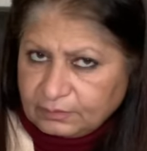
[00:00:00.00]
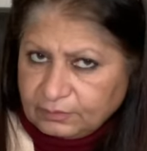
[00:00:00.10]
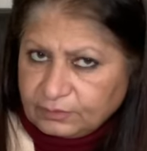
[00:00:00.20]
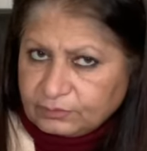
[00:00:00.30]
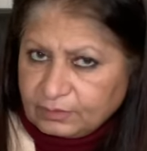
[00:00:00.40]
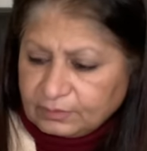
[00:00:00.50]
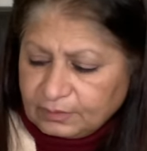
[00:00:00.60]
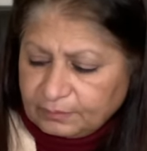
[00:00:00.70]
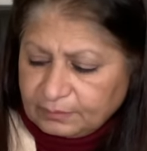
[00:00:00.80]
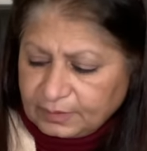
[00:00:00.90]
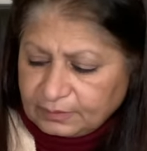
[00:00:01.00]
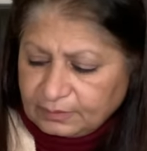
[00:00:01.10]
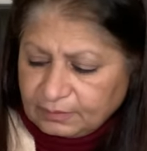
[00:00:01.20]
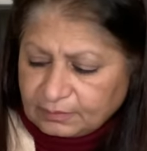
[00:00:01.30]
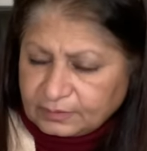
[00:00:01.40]
you told them and
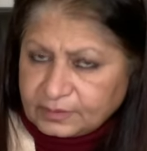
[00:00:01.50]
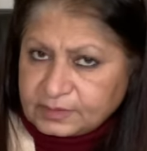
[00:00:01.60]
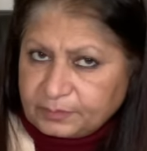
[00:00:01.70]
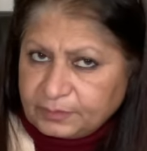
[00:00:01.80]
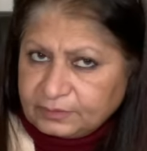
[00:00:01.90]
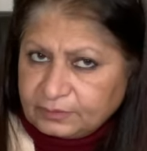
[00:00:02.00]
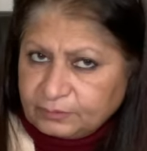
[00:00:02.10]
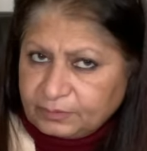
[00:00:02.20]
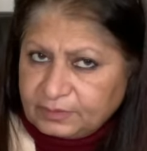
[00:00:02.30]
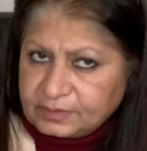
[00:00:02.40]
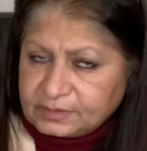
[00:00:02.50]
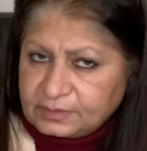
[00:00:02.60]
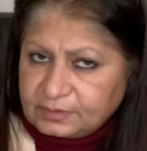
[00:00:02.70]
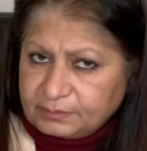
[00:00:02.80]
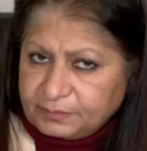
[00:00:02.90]
they are disappointed with
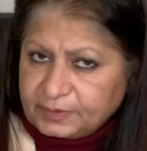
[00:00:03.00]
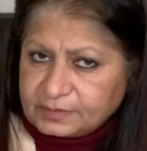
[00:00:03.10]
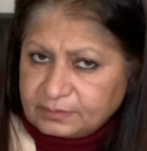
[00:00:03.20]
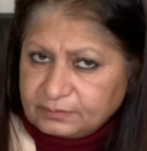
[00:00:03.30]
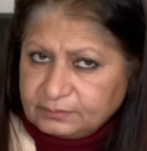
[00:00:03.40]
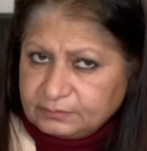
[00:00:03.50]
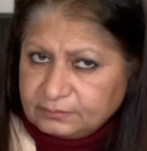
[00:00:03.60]
this person